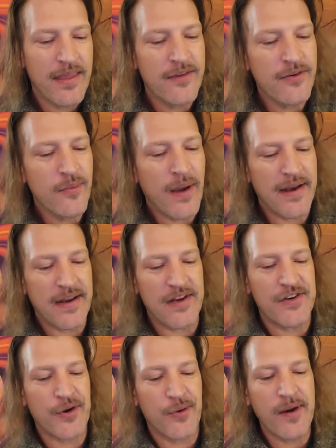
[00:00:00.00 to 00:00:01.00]
These are when
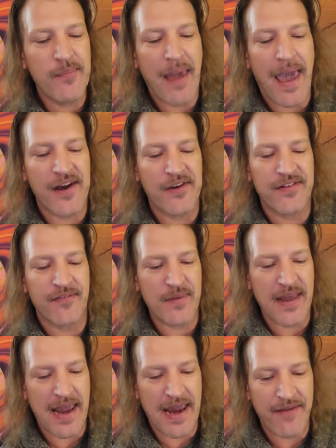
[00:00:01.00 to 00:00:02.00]
enduring patterns of
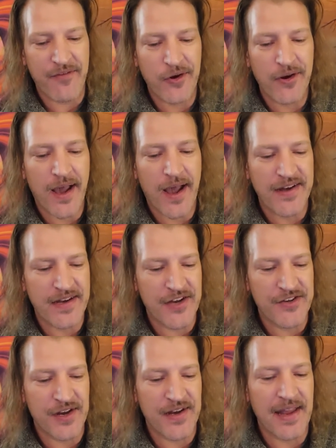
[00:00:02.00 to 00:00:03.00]
behavior,
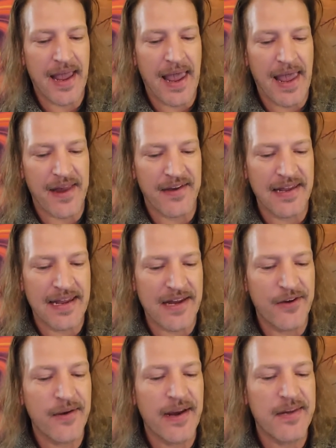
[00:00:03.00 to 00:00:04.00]
cognition, and
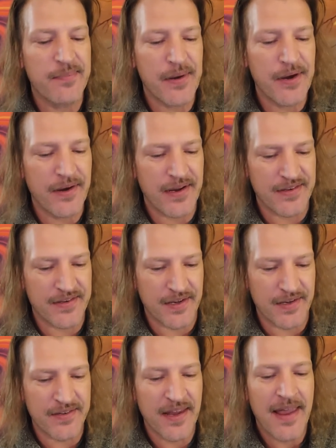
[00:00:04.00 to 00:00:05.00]
inner
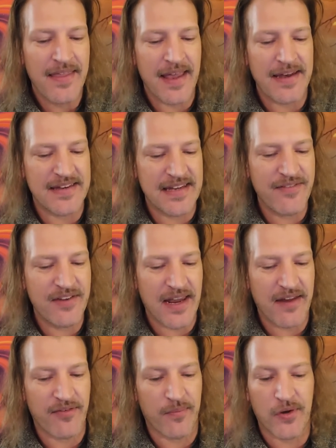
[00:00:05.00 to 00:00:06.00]
experiences that
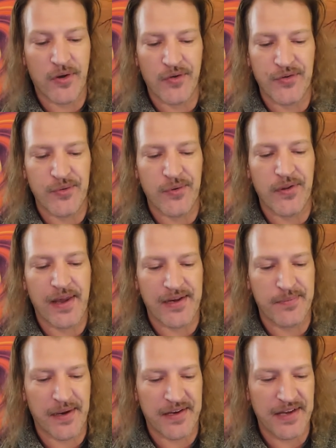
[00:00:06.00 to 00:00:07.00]
deviate from cultural
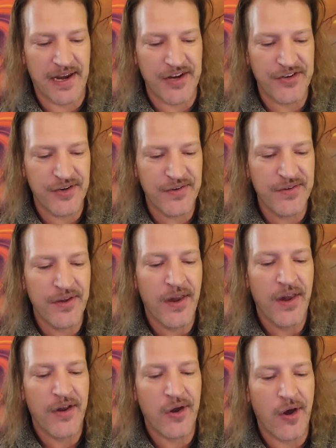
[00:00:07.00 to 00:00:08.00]
expectations,
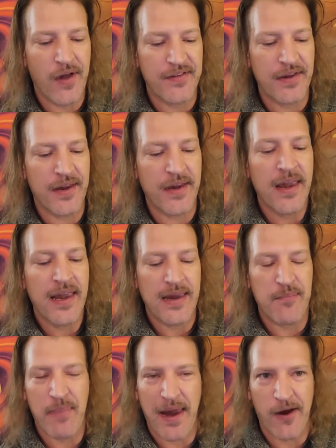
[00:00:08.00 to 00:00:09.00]
causing
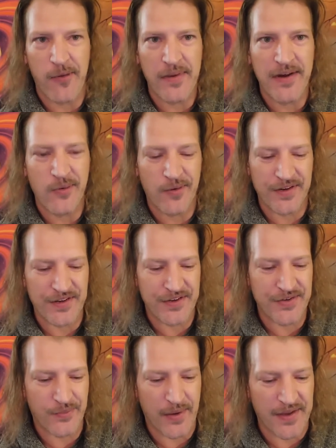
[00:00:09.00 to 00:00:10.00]
impairment or
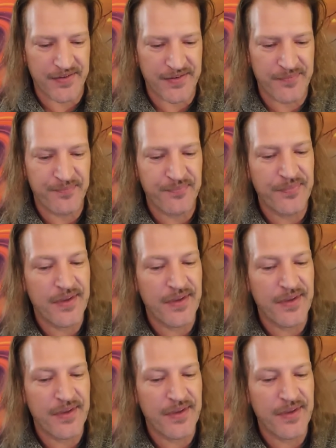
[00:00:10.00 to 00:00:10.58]
distress.